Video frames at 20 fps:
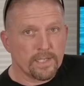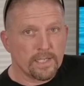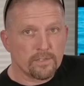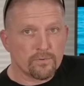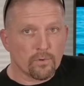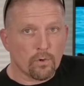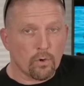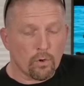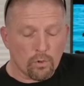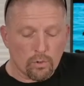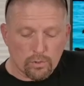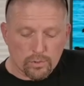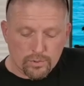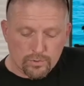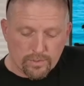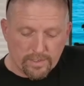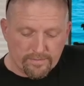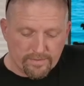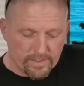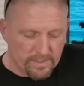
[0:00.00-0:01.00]
It's all
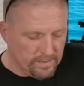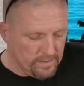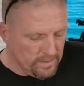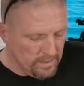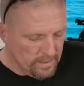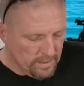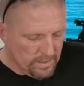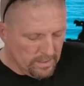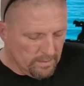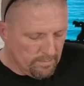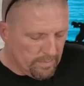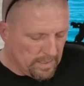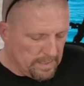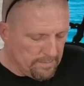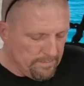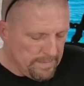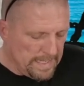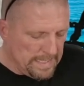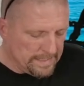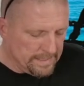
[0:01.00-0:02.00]
driven by
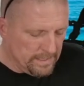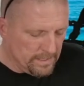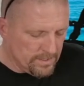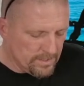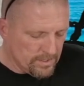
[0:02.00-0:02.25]
magnets.